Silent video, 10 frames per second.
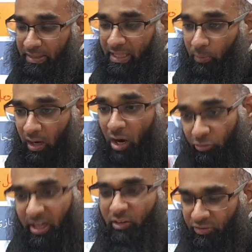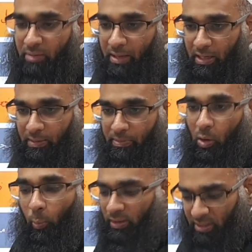meaning what? A real female.
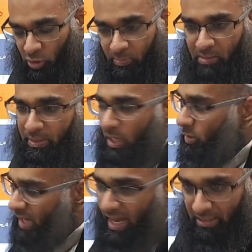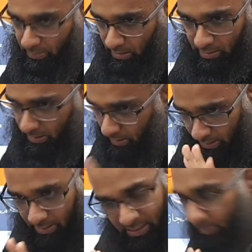Whether it's a human being or an animal,
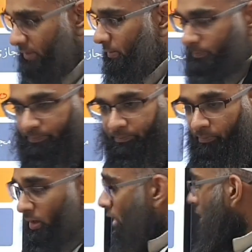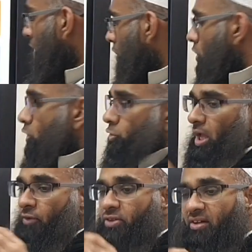doesn't matter.
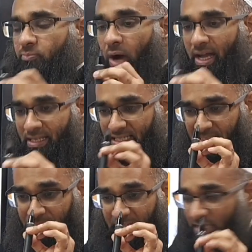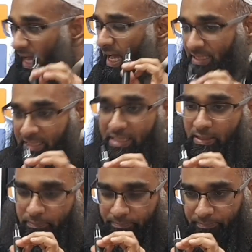So if you have mu'annas majazi,
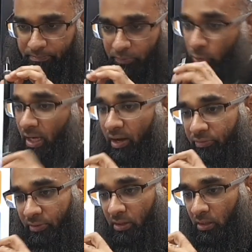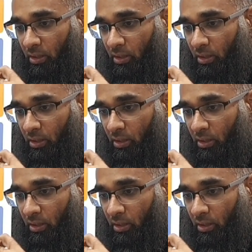what do we have?